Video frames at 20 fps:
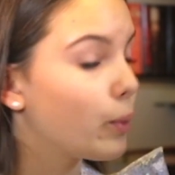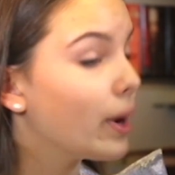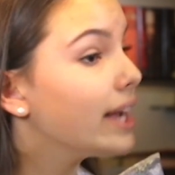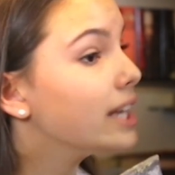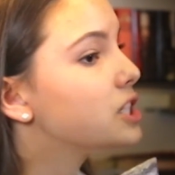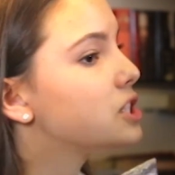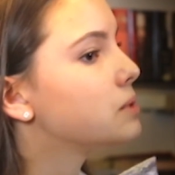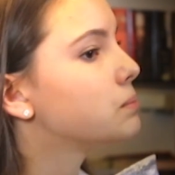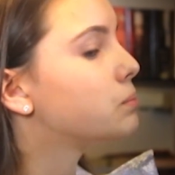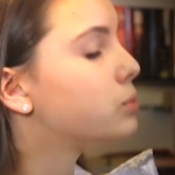
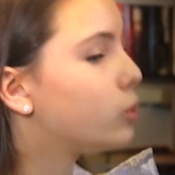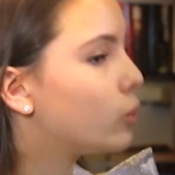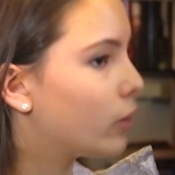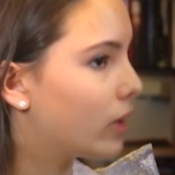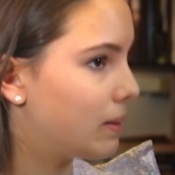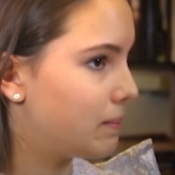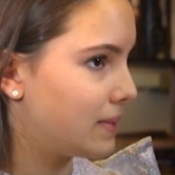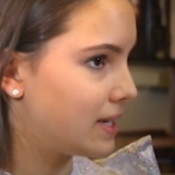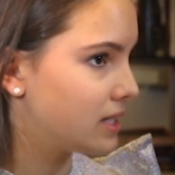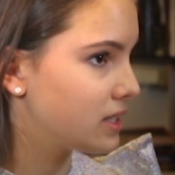Wage
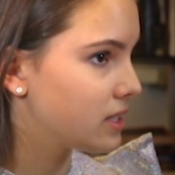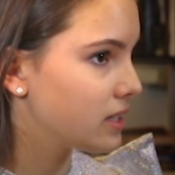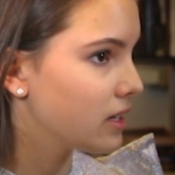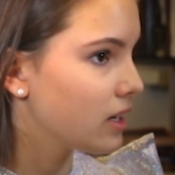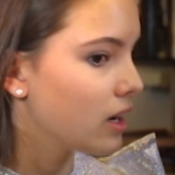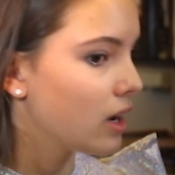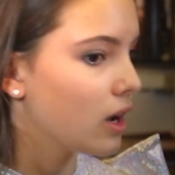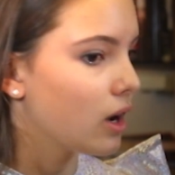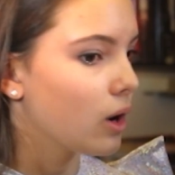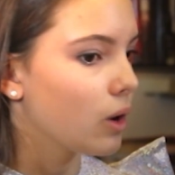employment
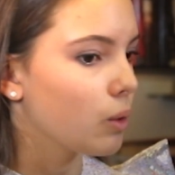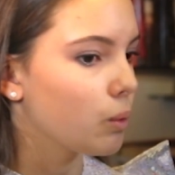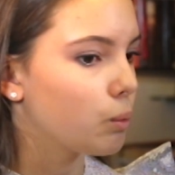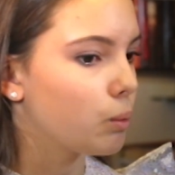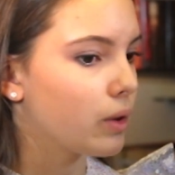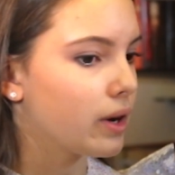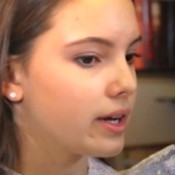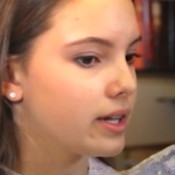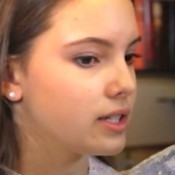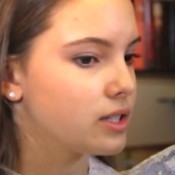
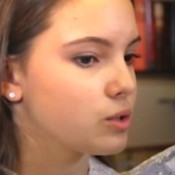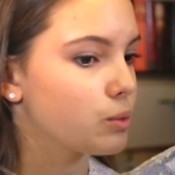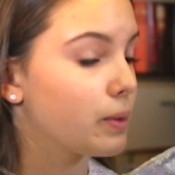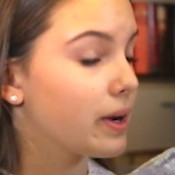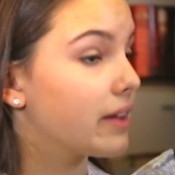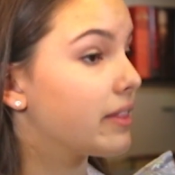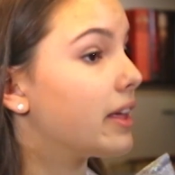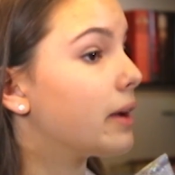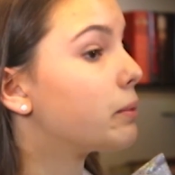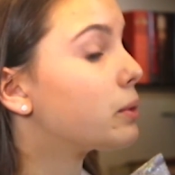was
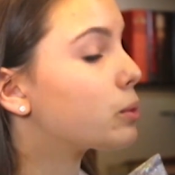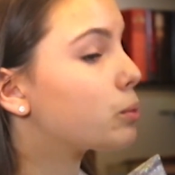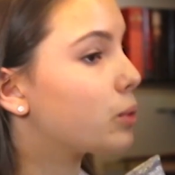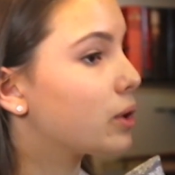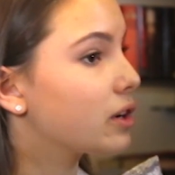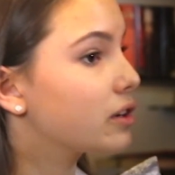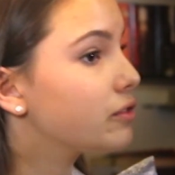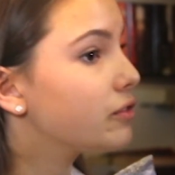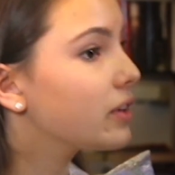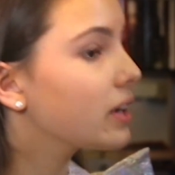where they would
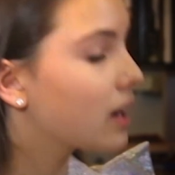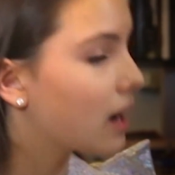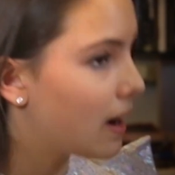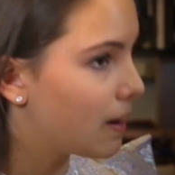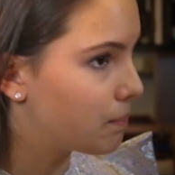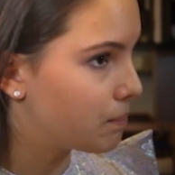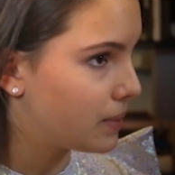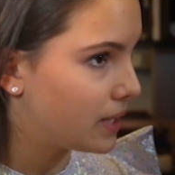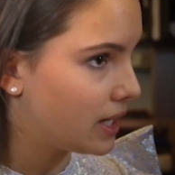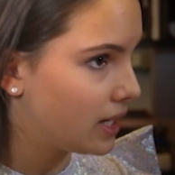work for
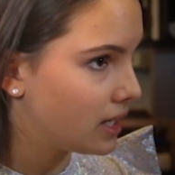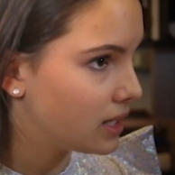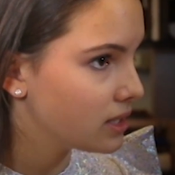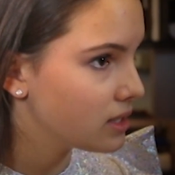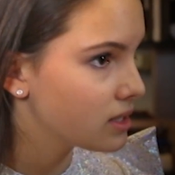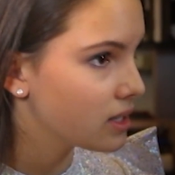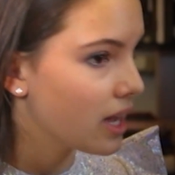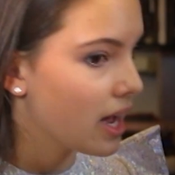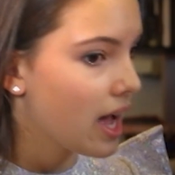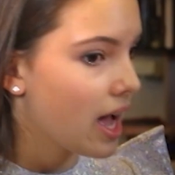
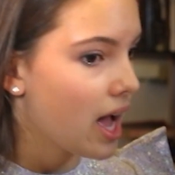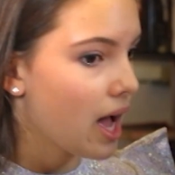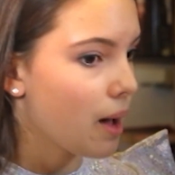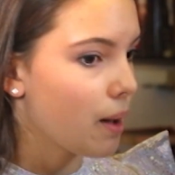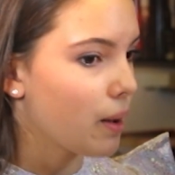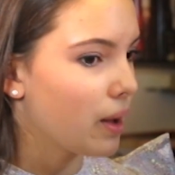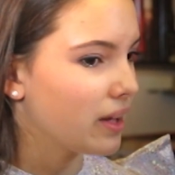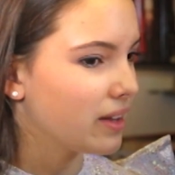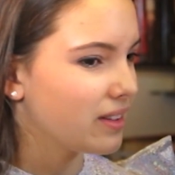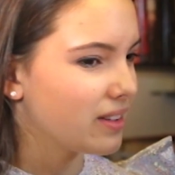companies
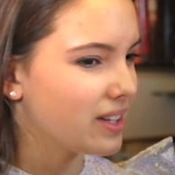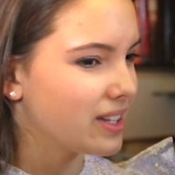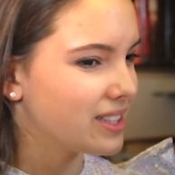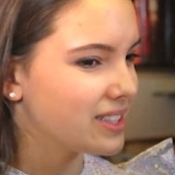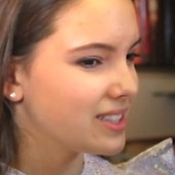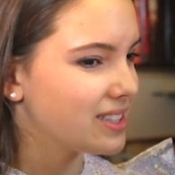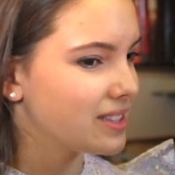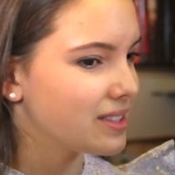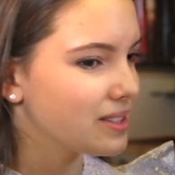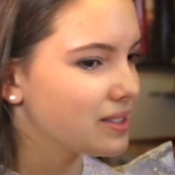
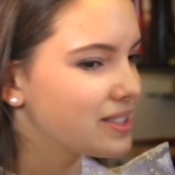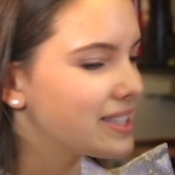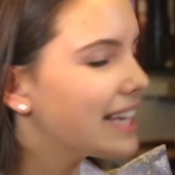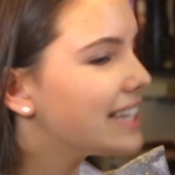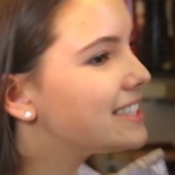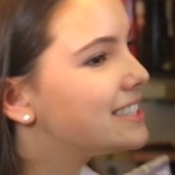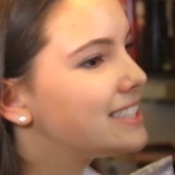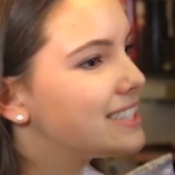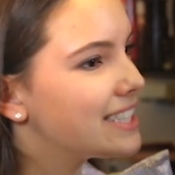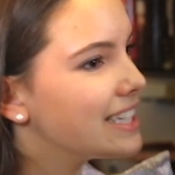
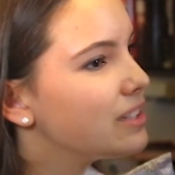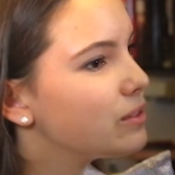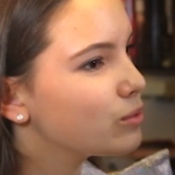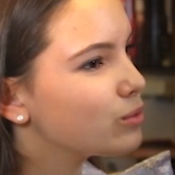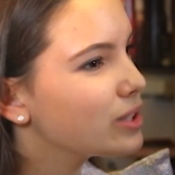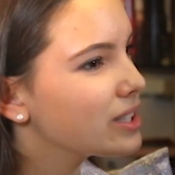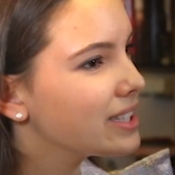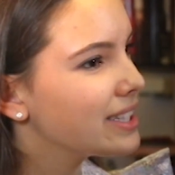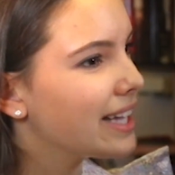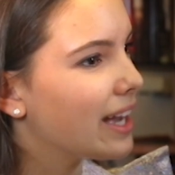they
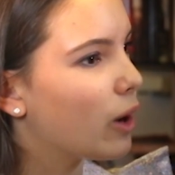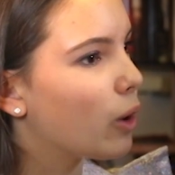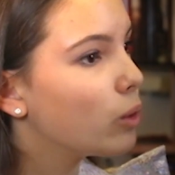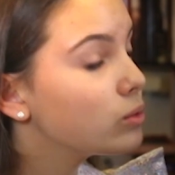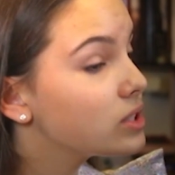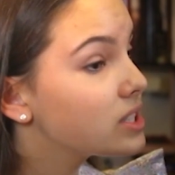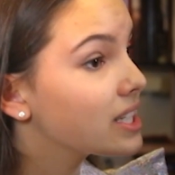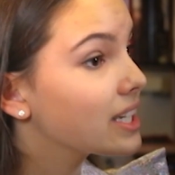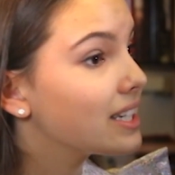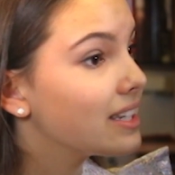didn't really
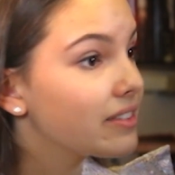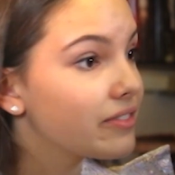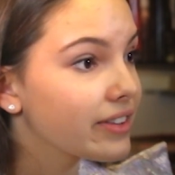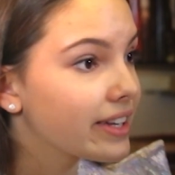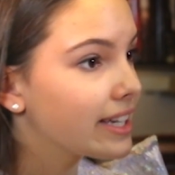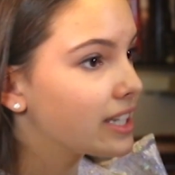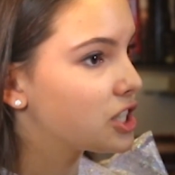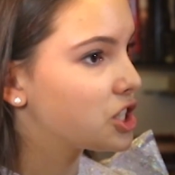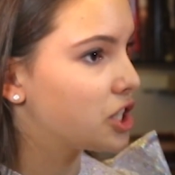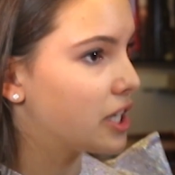own
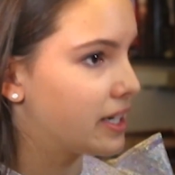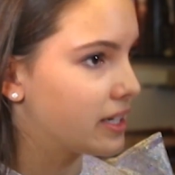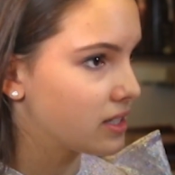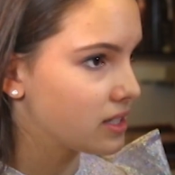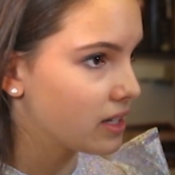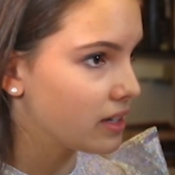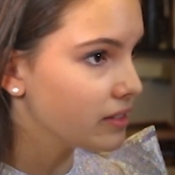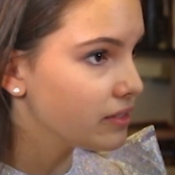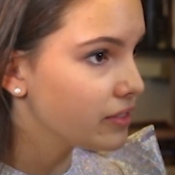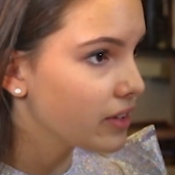significant
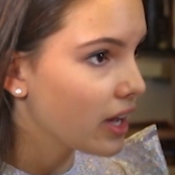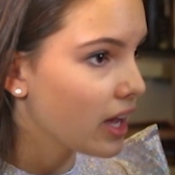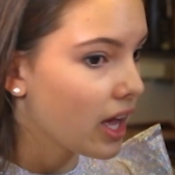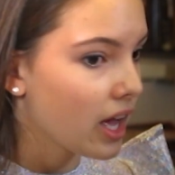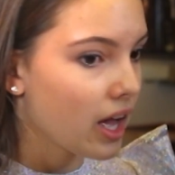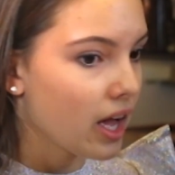shares of.